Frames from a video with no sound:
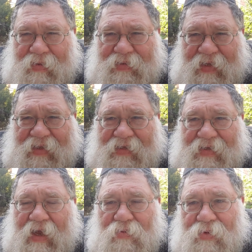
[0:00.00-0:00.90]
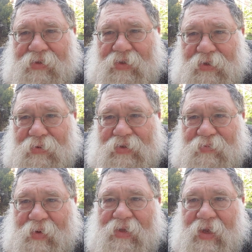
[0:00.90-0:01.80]
it's not the exact words he uses,
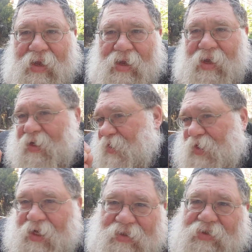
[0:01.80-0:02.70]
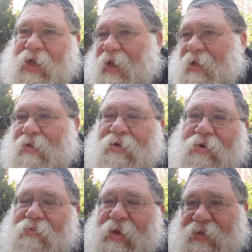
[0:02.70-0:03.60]
but and he shakes his head. You
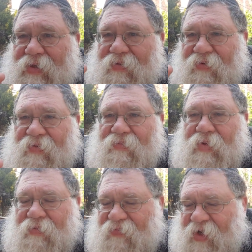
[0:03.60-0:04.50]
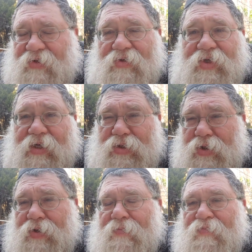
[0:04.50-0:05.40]
know, makes a, a facial
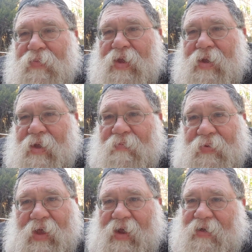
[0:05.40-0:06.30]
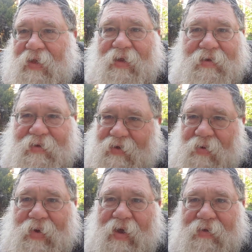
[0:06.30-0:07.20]
gesture, implying like,
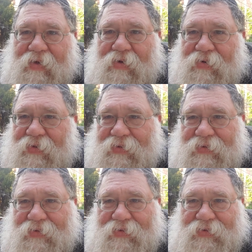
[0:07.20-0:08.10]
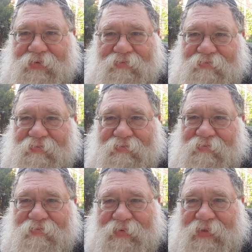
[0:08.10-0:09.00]
"Come on, you know, it's
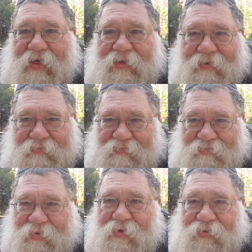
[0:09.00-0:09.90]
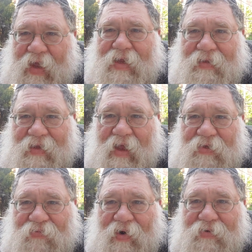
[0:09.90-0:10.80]
it's like, you know, night and day
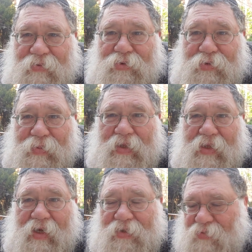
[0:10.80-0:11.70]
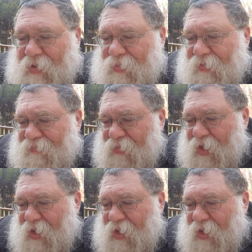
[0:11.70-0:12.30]
as far as who should be the next rebbe."